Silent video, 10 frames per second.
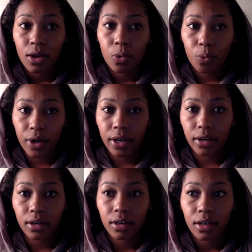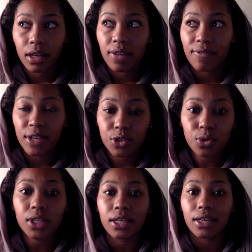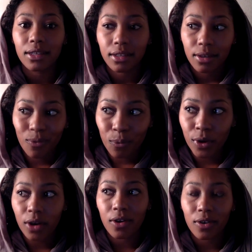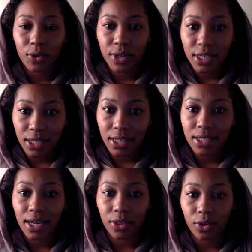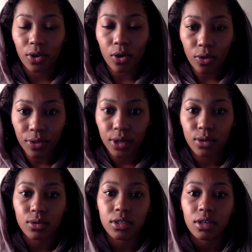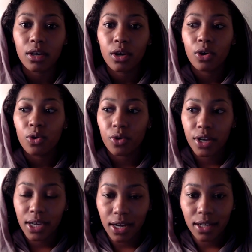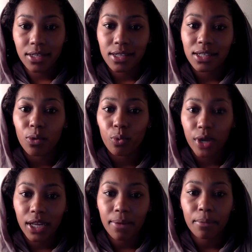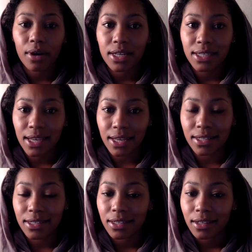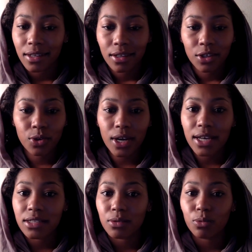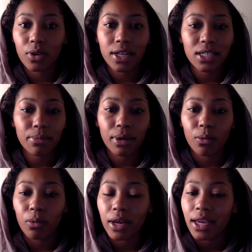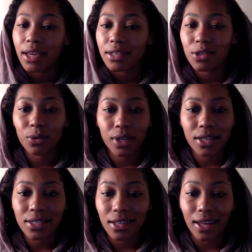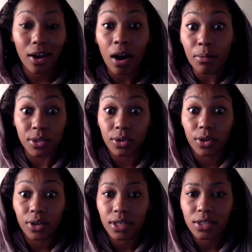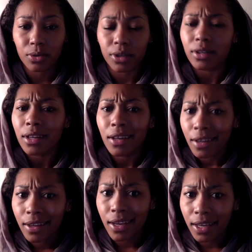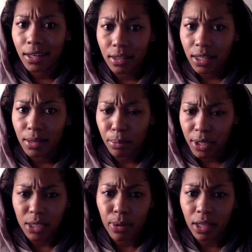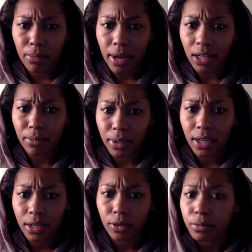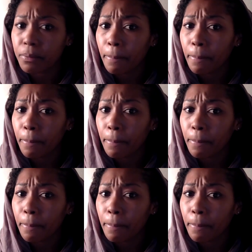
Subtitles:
where eventually we're all going to get together. All those who are Yahs. It's a weeding process. You guys want it to be way too easy. Like, oh, I'm just going to go to Israel and then participate in the Battle of Megiddo.